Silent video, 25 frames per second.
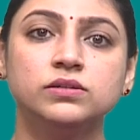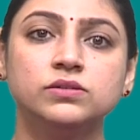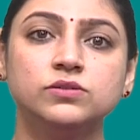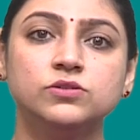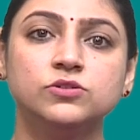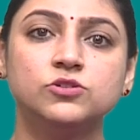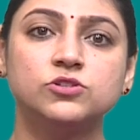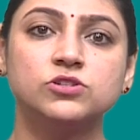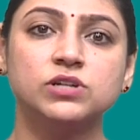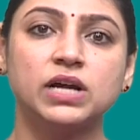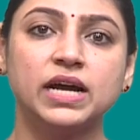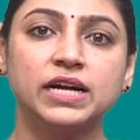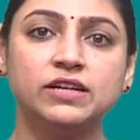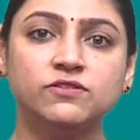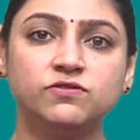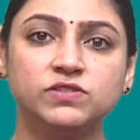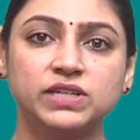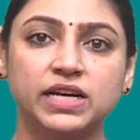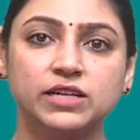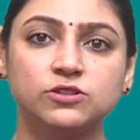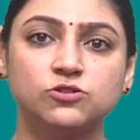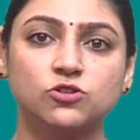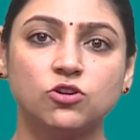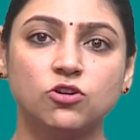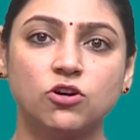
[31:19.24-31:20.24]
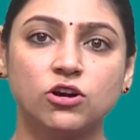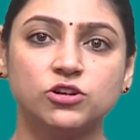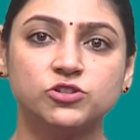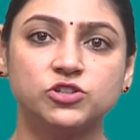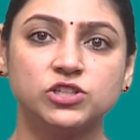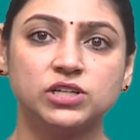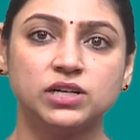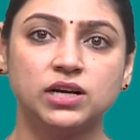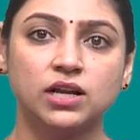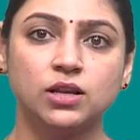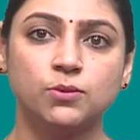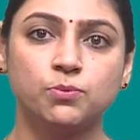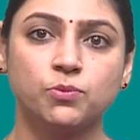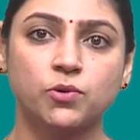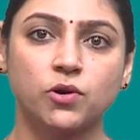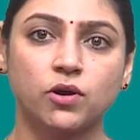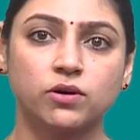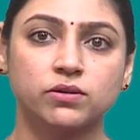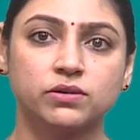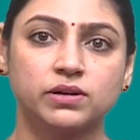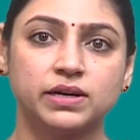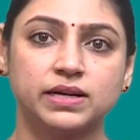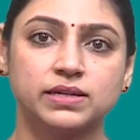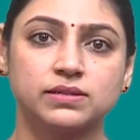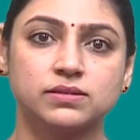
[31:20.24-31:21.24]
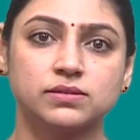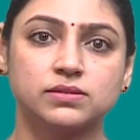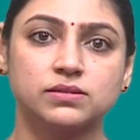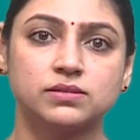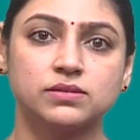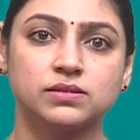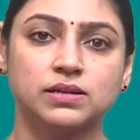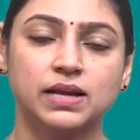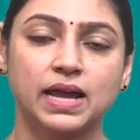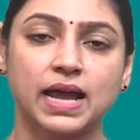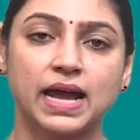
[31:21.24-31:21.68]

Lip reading: Drive technological progress.